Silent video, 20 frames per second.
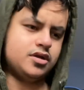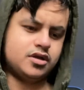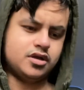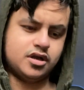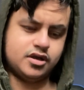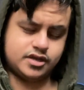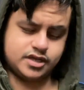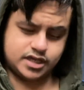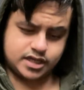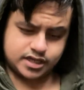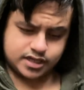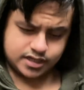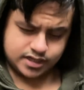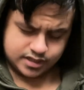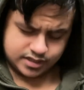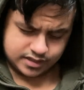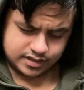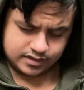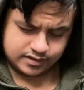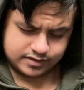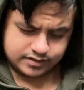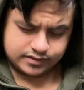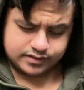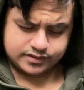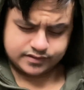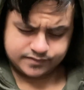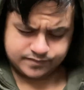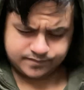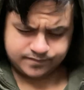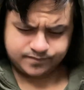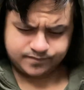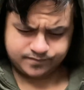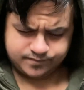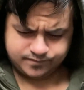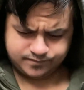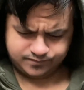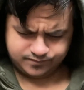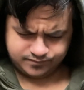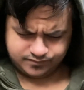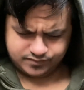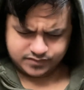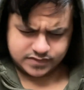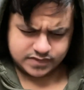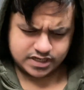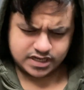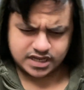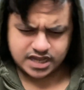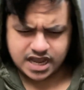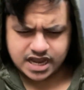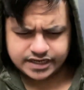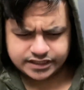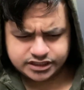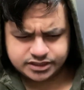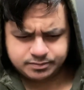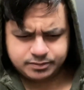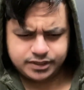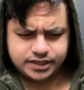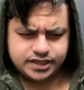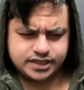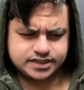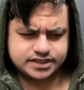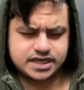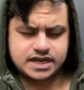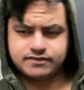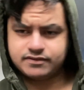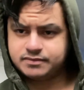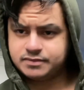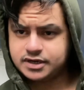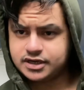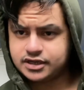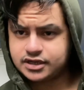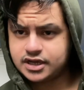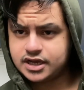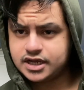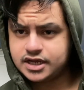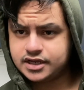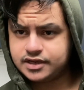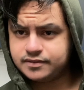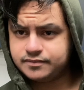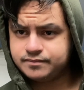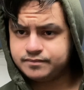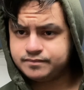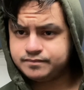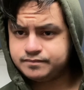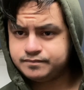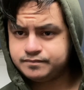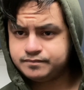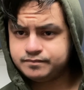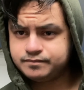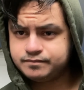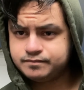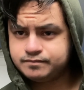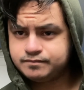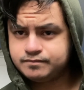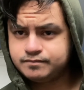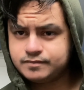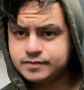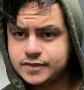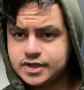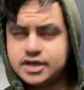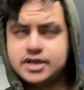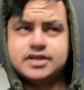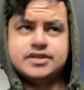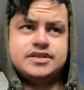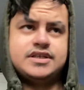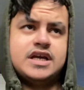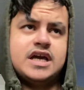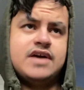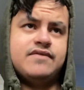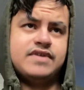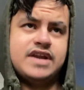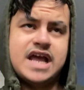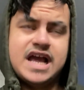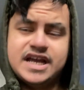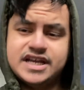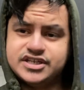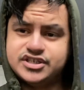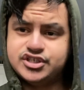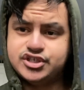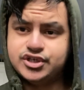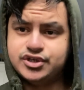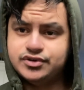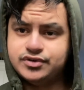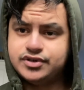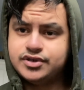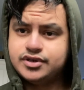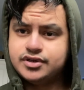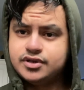Okay, now, Ashby has never been a guy to have an attitude.